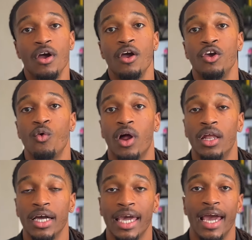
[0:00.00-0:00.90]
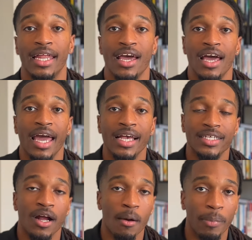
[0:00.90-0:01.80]
you want to look at, is
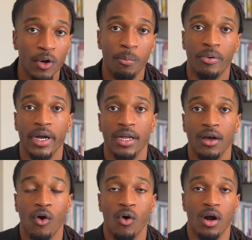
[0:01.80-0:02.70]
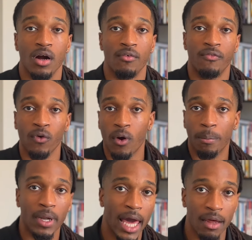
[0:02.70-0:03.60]
there a blueprint or a floor
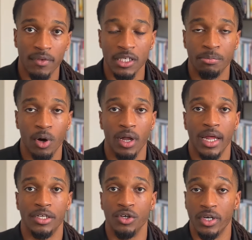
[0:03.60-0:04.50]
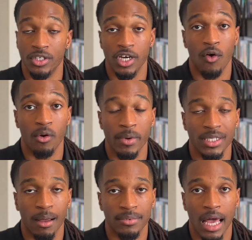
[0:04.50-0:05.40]
plan of this building that you can share with me?
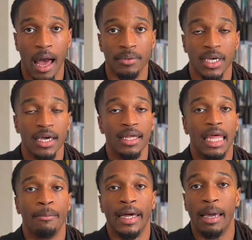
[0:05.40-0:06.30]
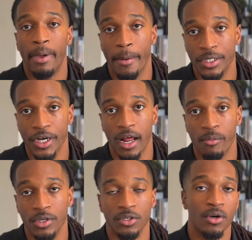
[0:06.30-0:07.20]
Sometimes they might not be able to share that
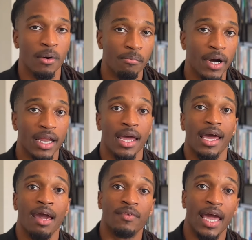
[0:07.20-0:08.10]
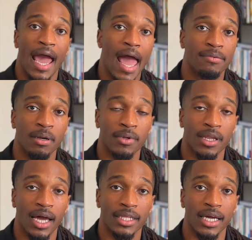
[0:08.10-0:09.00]
with you, but if they have something
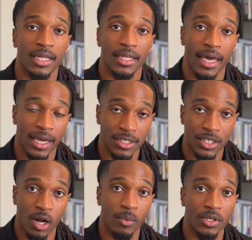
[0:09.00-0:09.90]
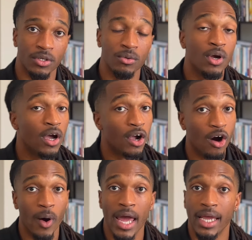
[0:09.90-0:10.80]
like that that they can share with you,
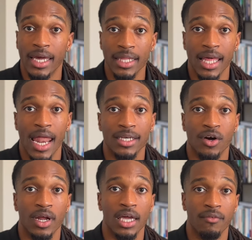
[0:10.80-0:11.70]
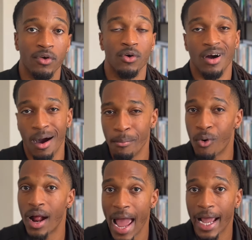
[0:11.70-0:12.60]
go ahead and get that. That's going to give you a
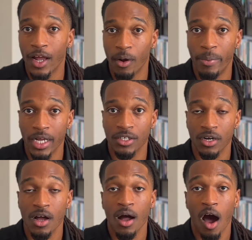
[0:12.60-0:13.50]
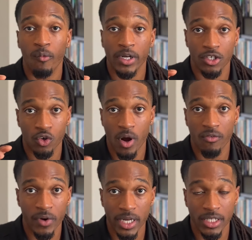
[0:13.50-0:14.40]
more accurate picture of what the square
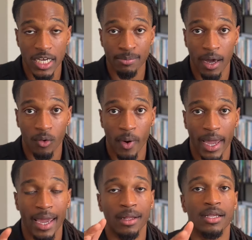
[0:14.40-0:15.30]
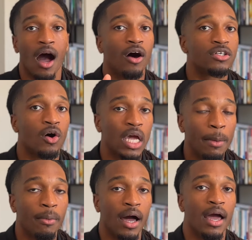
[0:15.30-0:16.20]
footage is, by the way. And also keep
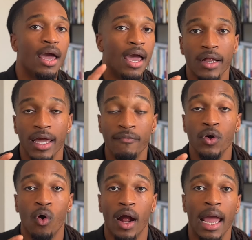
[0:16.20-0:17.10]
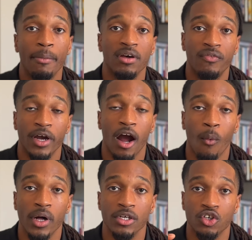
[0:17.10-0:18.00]
in mind, if you aren't able to figure out
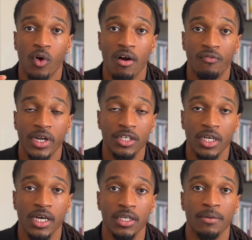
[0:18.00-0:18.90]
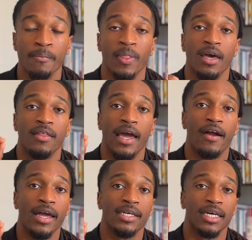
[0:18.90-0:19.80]
what the square footage is, there
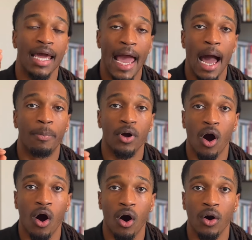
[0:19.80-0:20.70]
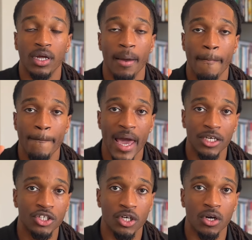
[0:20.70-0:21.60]
is an app called
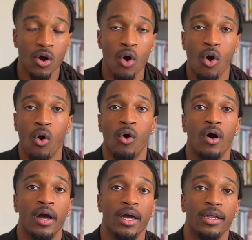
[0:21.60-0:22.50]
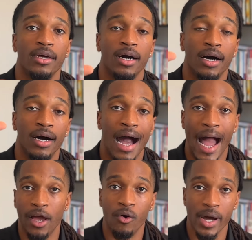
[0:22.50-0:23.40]
Measure on
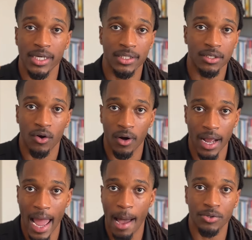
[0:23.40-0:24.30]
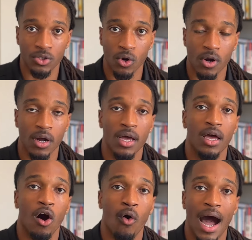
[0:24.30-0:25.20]
iOS or App Store
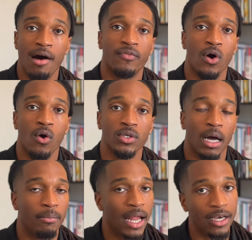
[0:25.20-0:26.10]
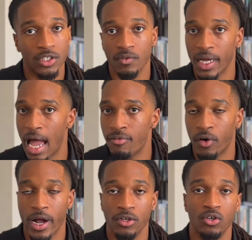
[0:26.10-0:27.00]
on iPhones. I'm not sure if they have it
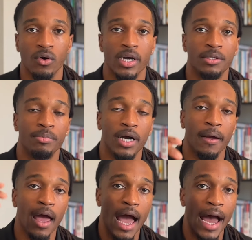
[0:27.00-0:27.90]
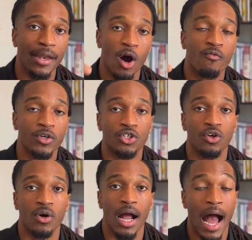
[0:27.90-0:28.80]
on Androids, but I know for
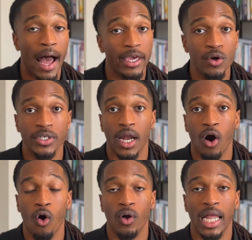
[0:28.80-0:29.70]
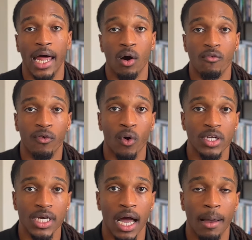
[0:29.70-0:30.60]
sure I use that a whole lot on floor
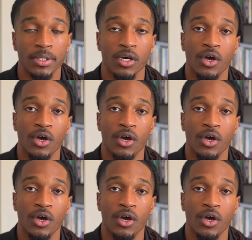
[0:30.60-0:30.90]
jobs.